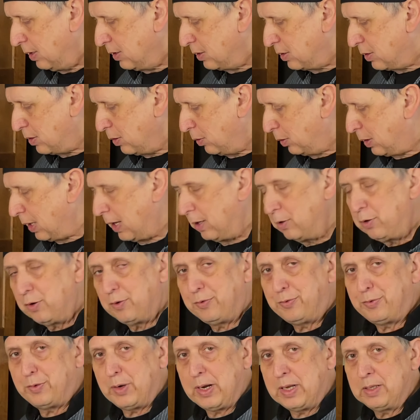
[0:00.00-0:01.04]
So tell your
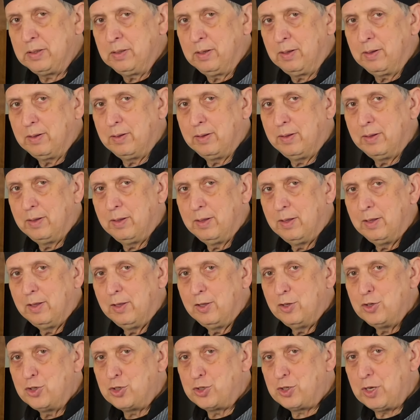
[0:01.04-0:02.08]
friend,
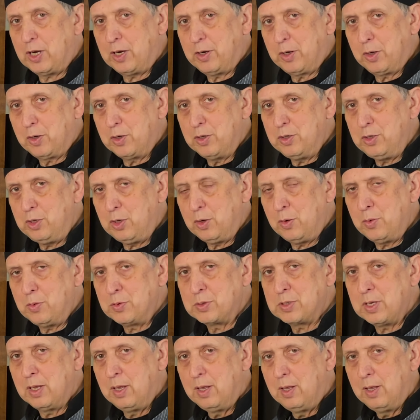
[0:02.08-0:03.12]
share the good
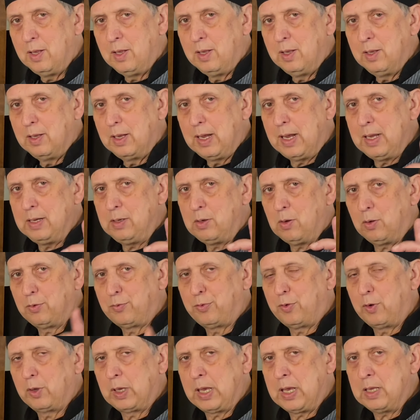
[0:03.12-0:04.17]
news, and don't
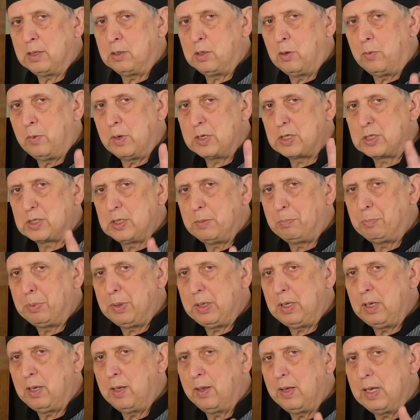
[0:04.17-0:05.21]
forget the
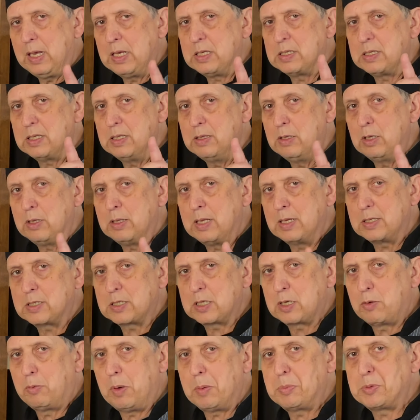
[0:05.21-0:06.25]
recipe is in the
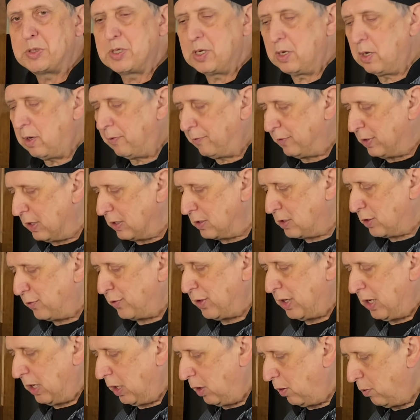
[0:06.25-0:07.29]
description of this
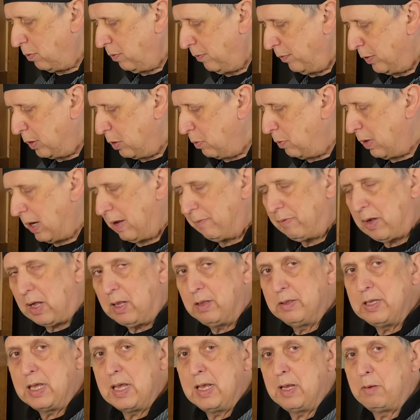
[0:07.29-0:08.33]
video. You have
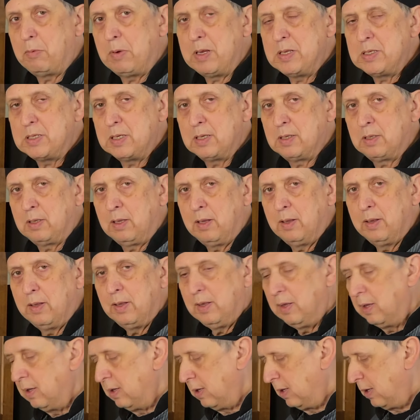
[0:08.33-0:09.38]
all the ingredients
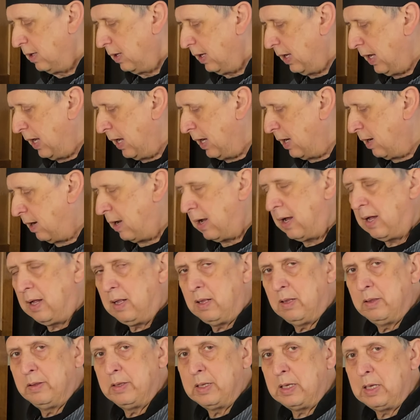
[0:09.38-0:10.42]
and
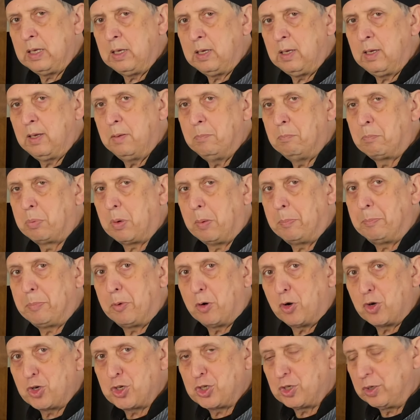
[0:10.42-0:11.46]
all the
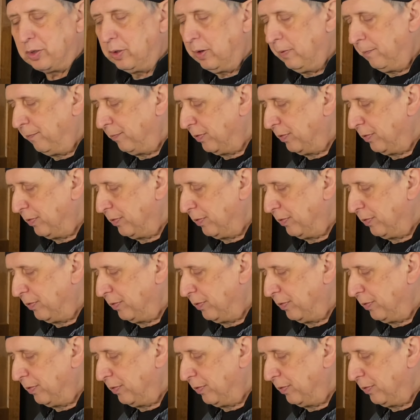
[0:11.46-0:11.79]
proportion.